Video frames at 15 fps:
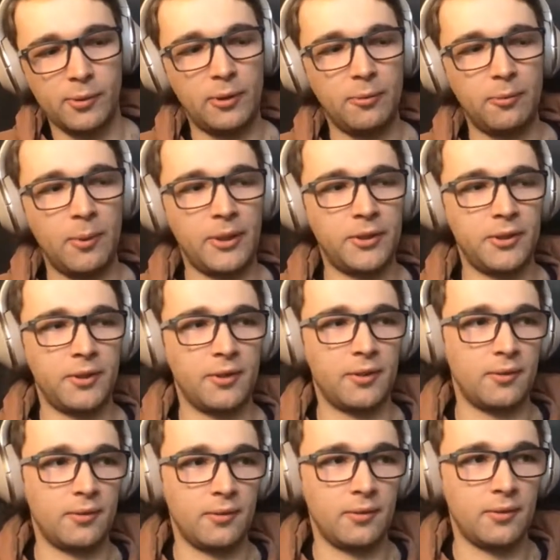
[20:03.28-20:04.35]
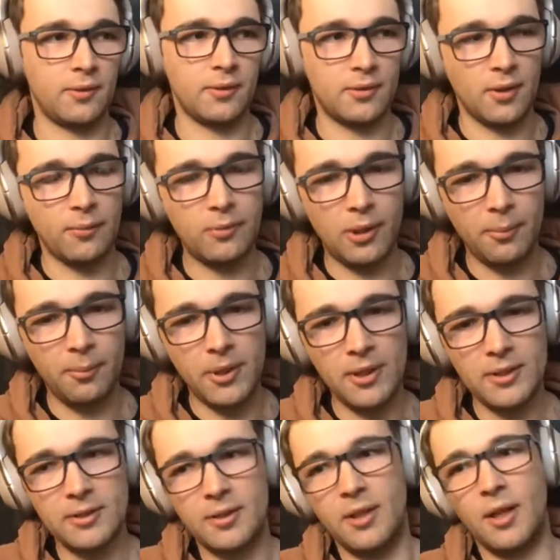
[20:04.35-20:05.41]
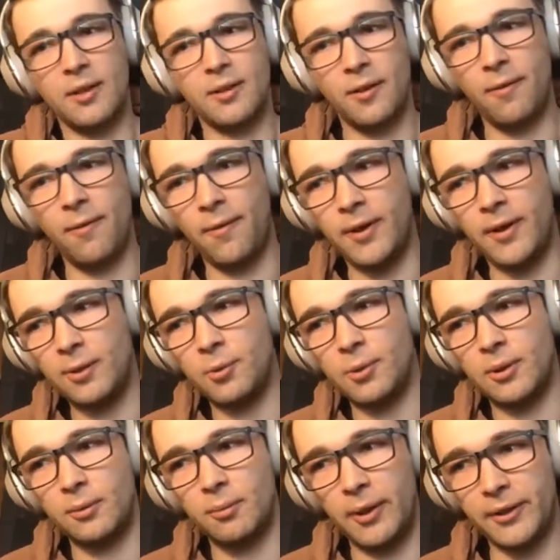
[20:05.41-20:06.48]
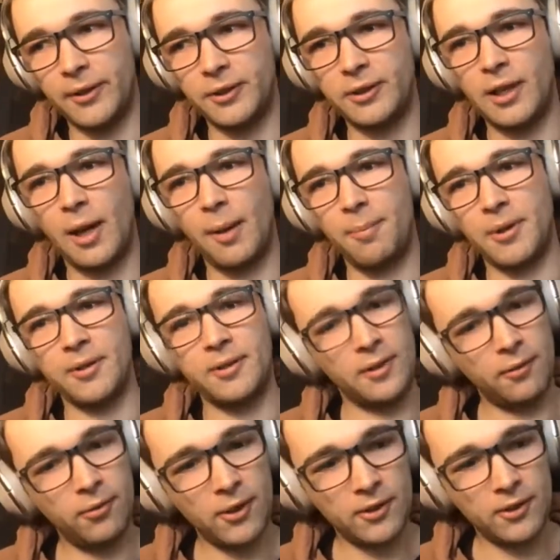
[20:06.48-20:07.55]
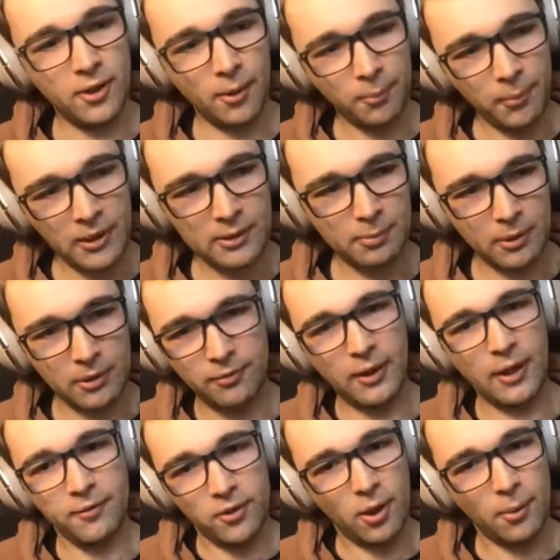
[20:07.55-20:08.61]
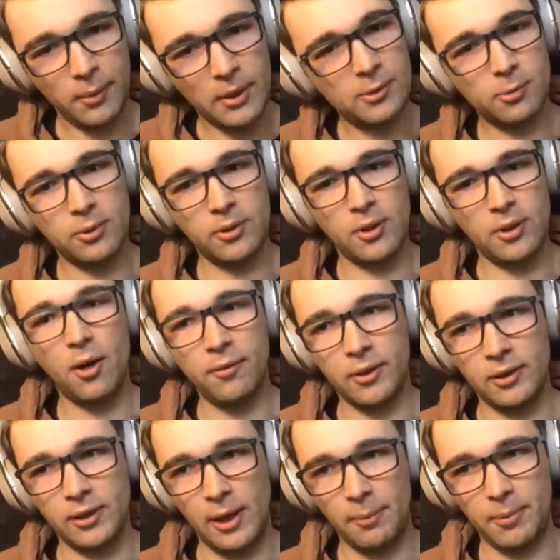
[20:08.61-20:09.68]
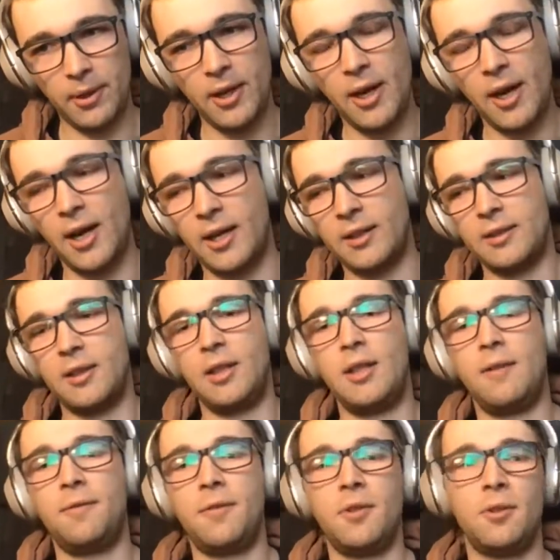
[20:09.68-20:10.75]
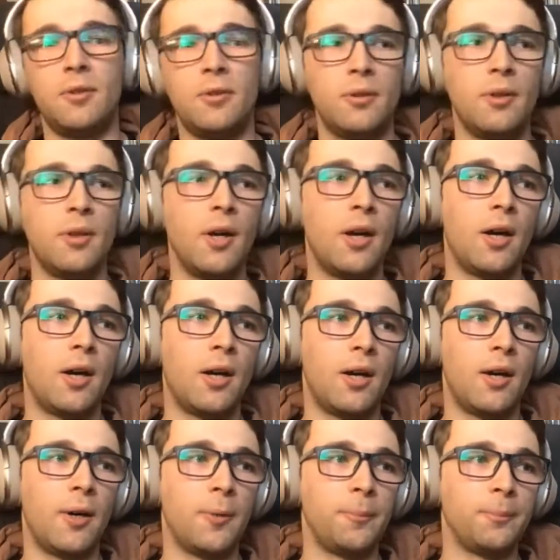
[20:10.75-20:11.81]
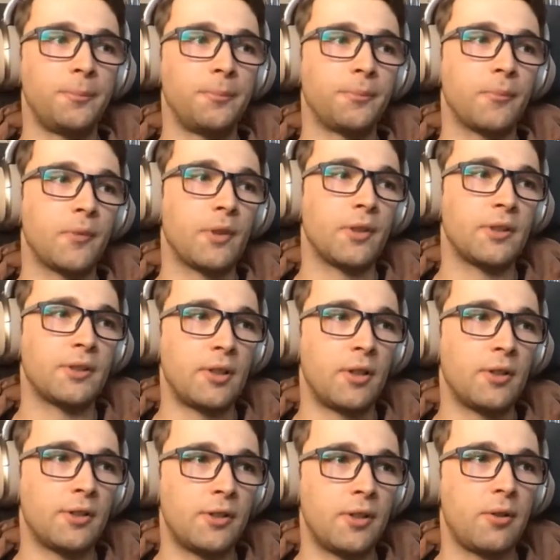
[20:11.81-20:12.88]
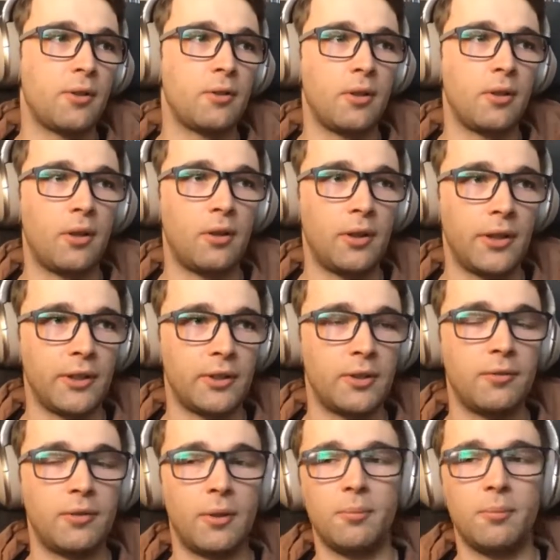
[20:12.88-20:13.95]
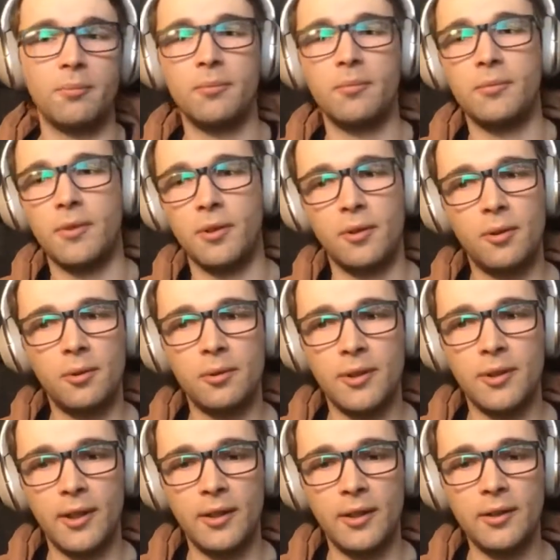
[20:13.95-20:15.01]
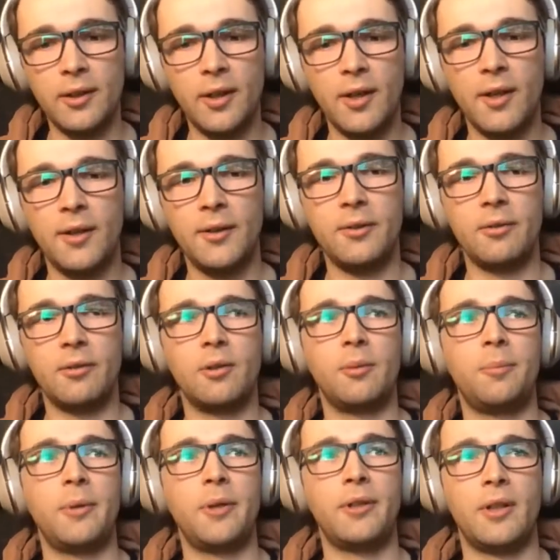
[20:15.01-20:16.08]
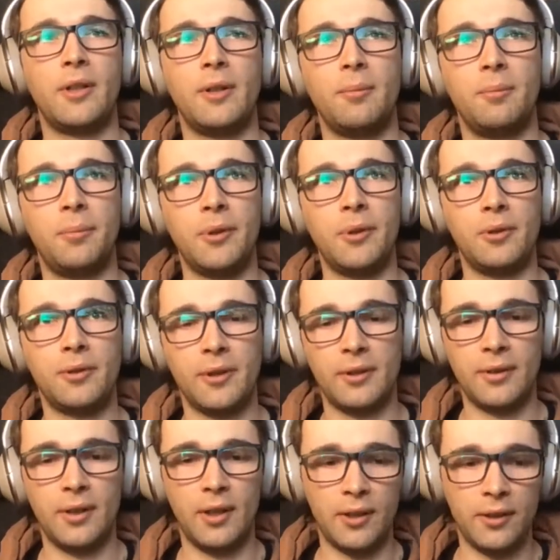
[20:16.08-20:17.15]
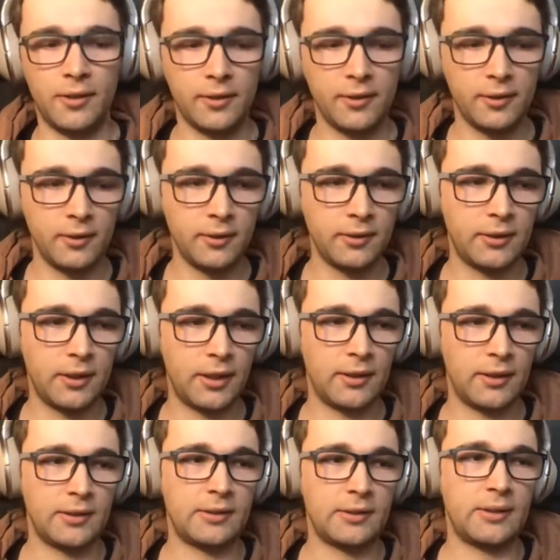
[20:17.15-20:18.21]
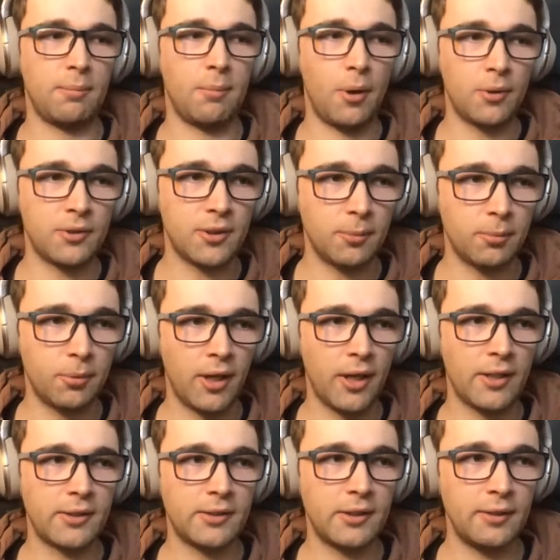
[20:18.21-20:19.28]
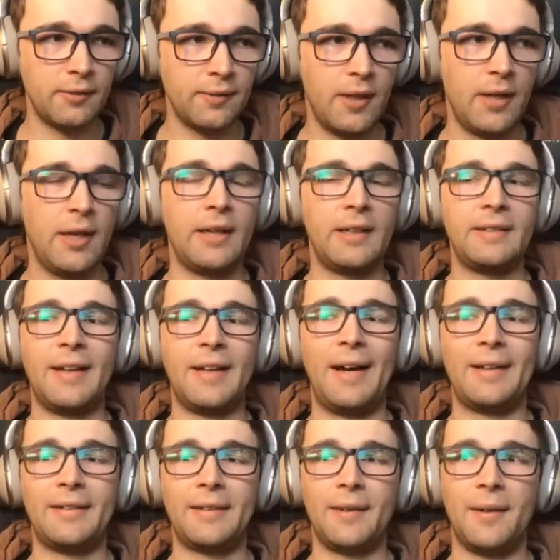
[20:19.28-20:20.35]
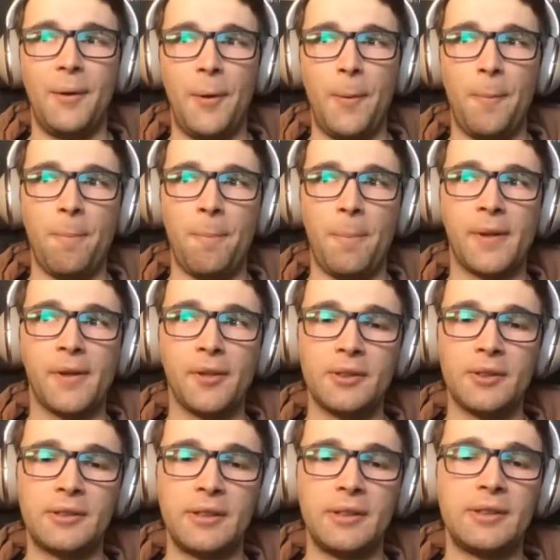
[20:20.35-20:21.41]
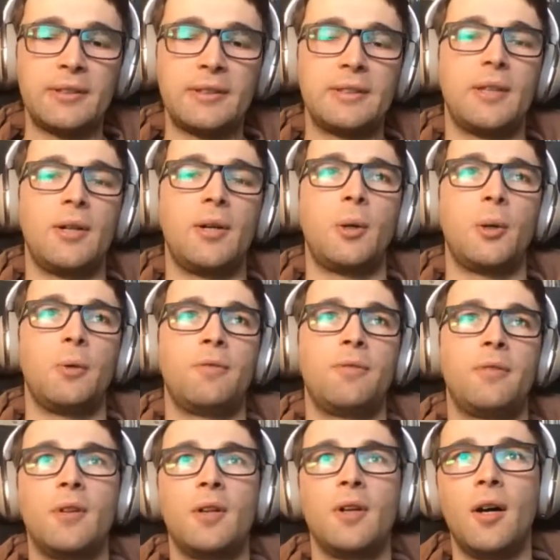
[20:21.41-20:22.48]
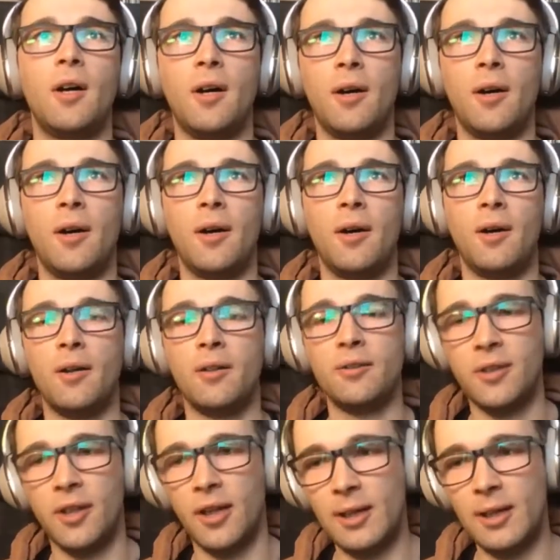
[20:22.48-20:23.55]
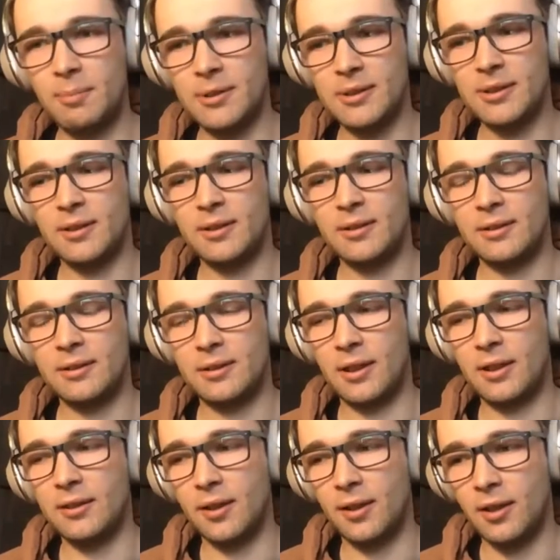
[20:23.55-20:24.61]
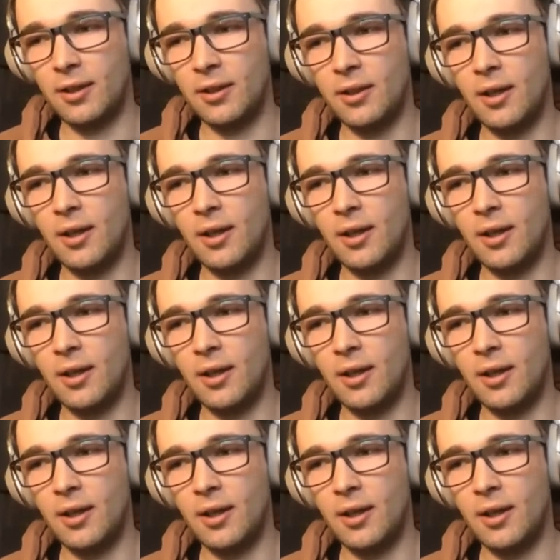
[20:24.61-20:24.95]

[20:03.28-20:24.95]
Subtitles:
mention some topics, the other 3 will mention a bit different topics, but 5 topics will overlap. And if you source your knowledge from the whole 10, you will build an article that is the most comprehensive, that consists of terms that are